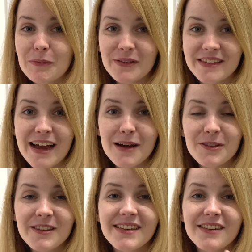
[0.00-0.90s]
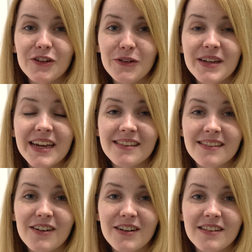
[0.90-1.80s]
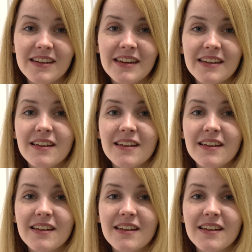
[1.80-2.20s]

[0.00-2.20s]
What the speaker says: steps to get started